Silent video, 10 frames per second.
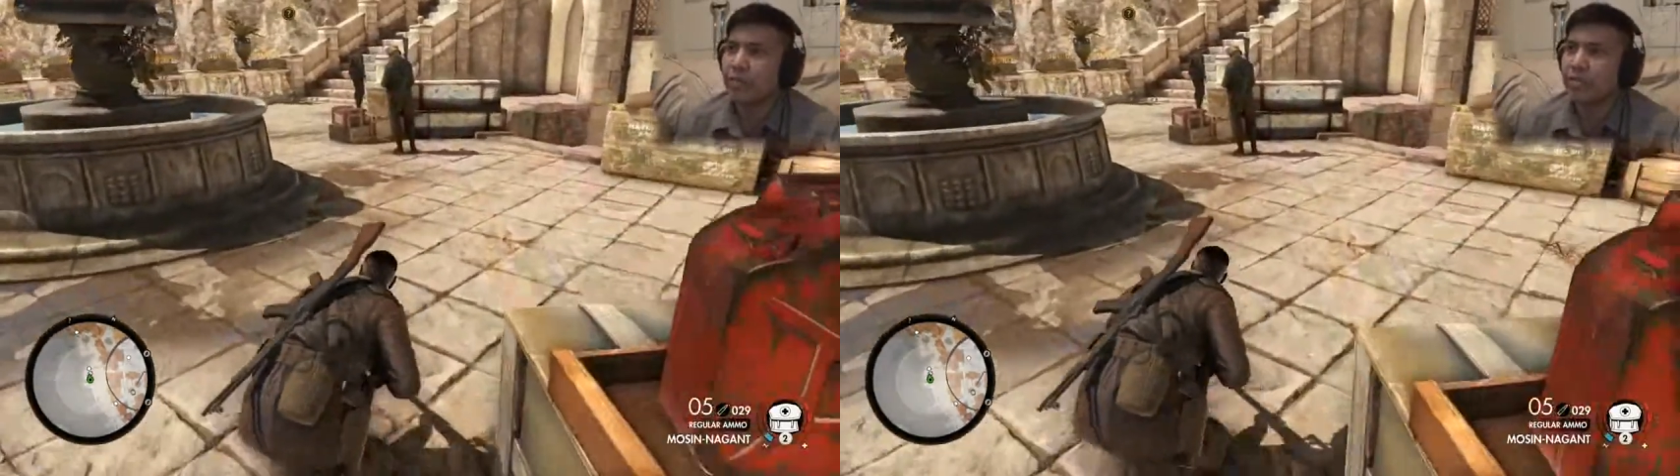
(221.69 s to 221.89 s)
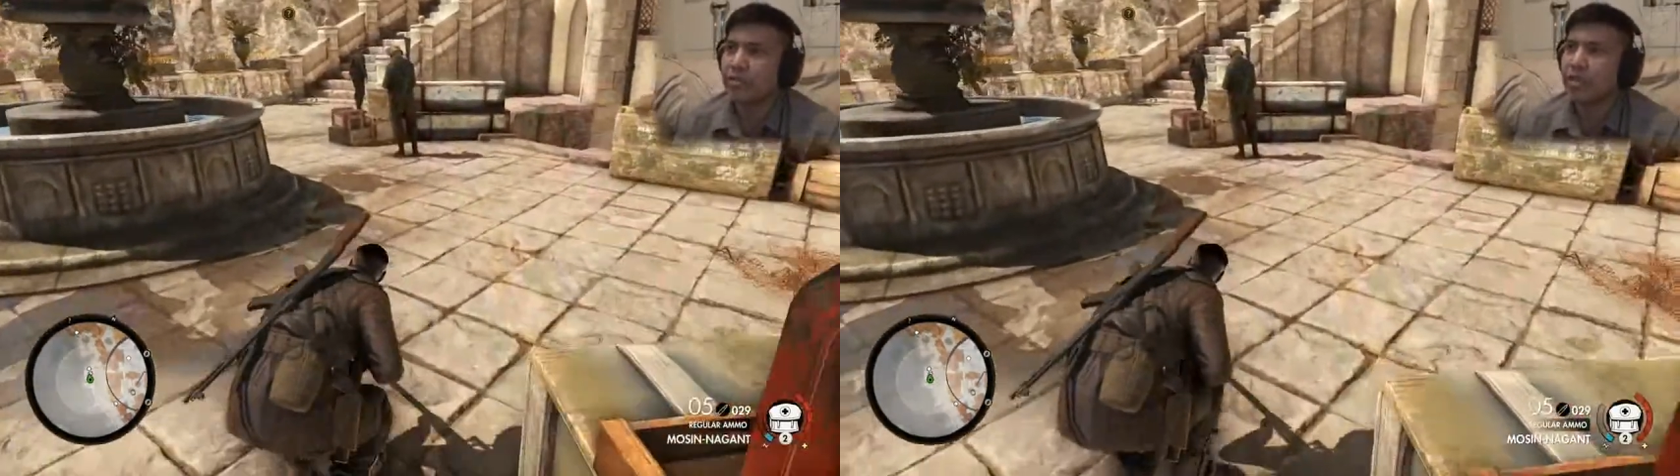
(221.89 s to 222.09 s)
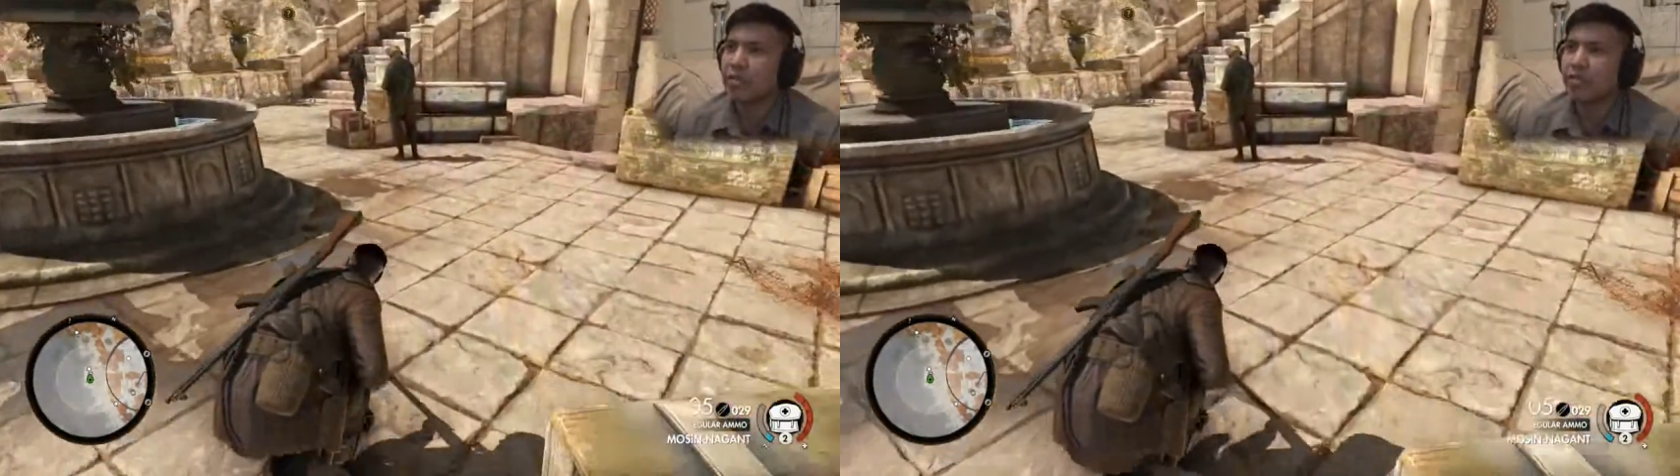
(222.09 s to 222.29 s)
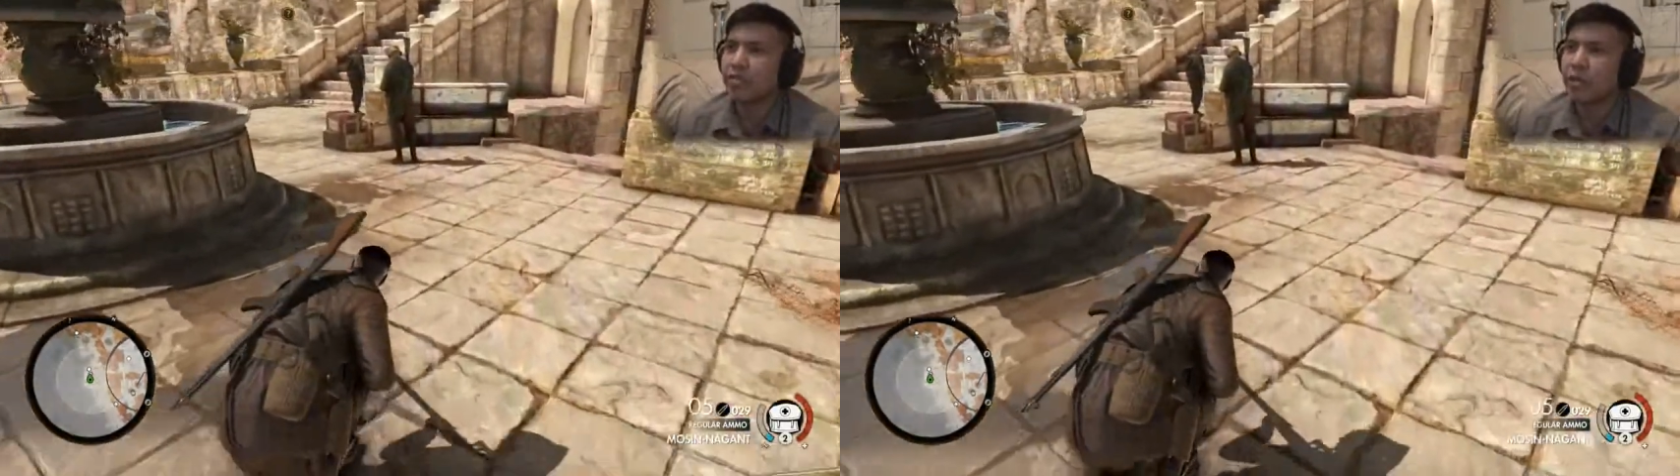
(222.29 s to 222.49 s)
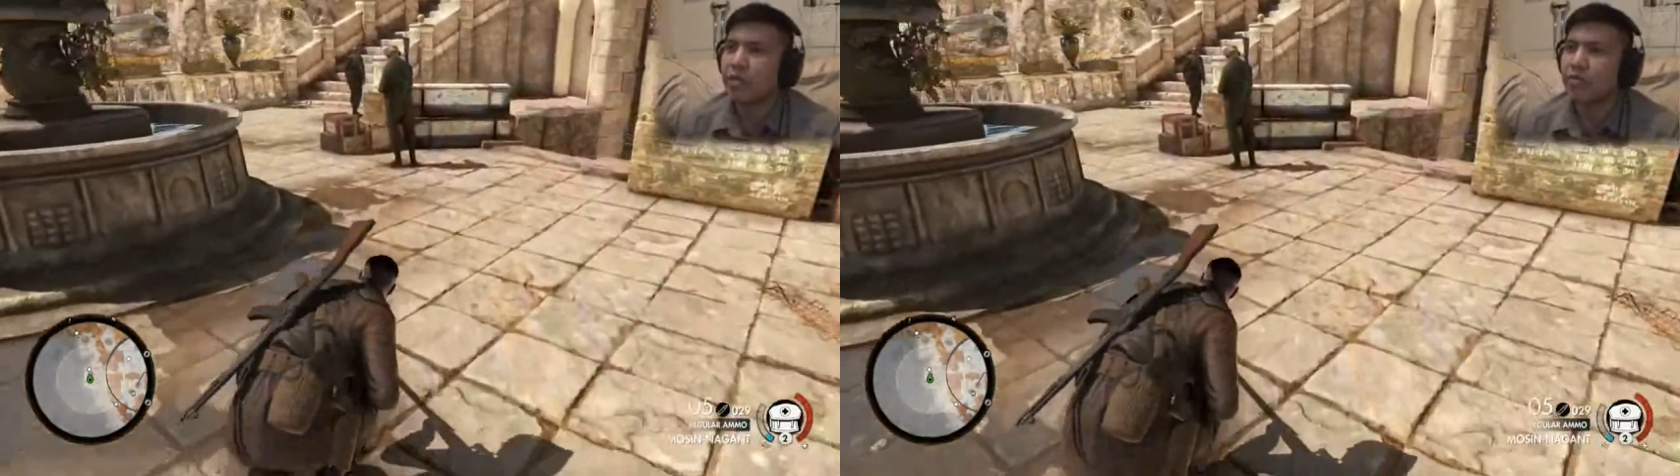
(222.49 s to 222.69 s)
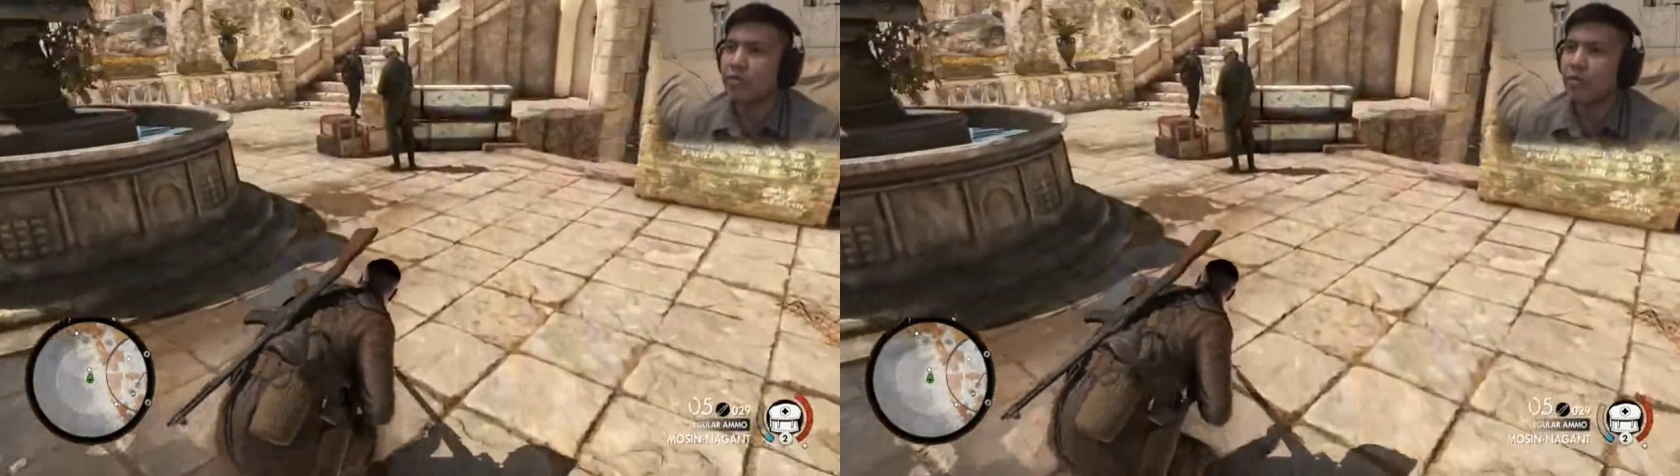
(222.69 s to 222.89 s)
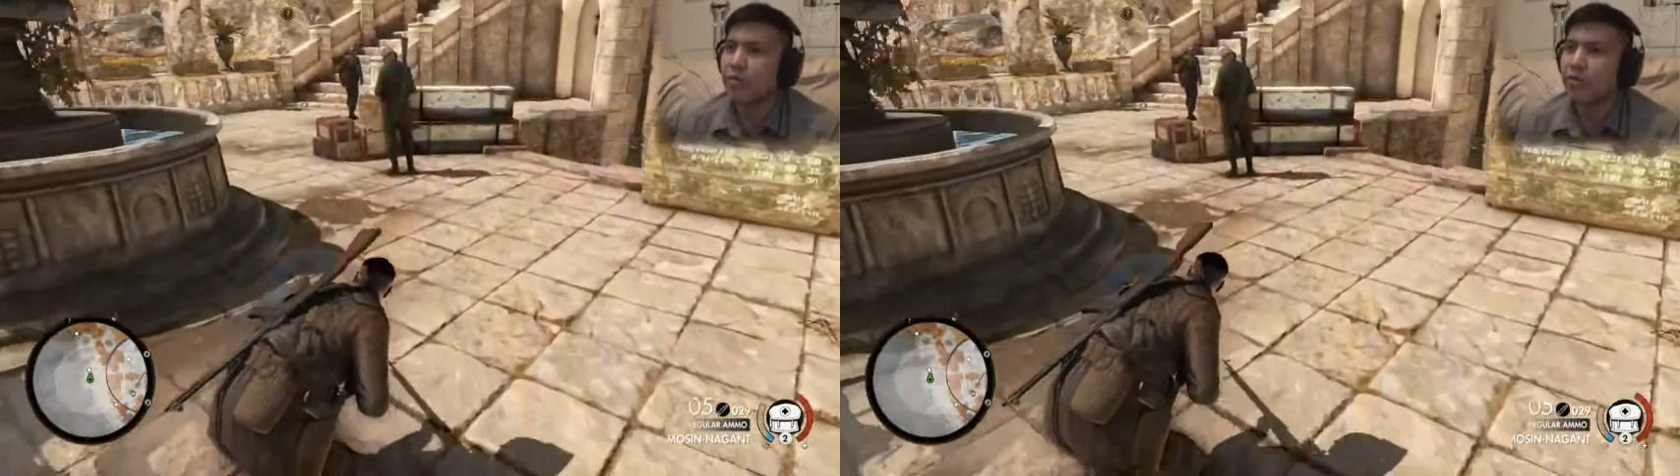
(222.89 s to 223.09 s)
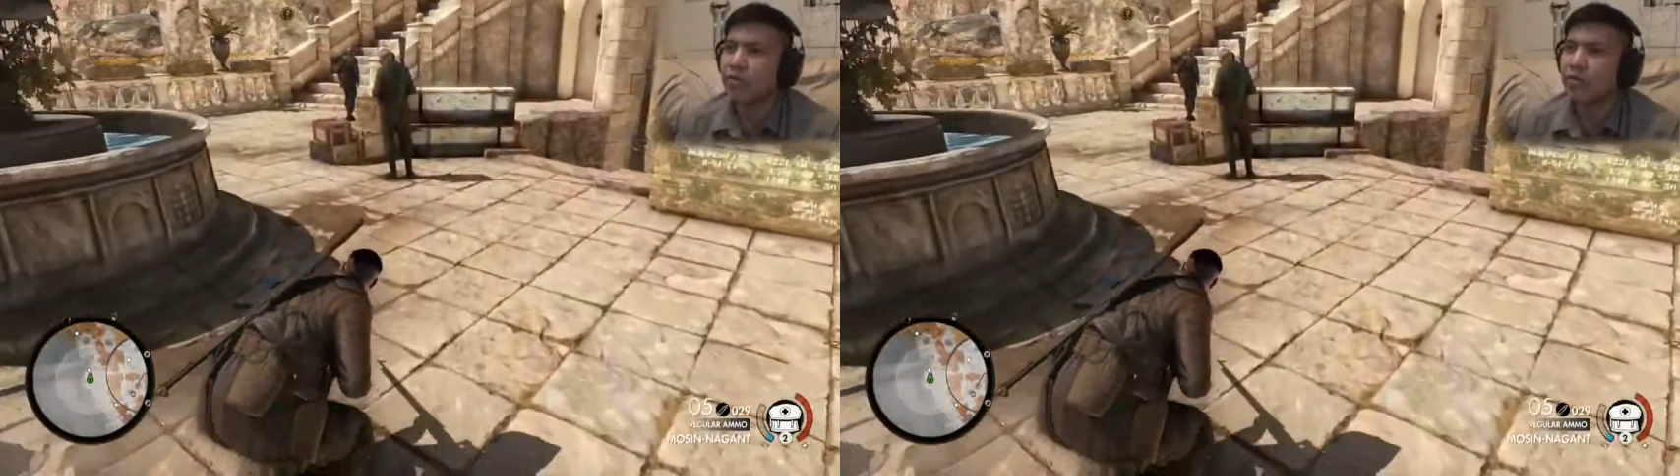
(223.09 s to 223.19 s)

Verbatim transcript: It's like made for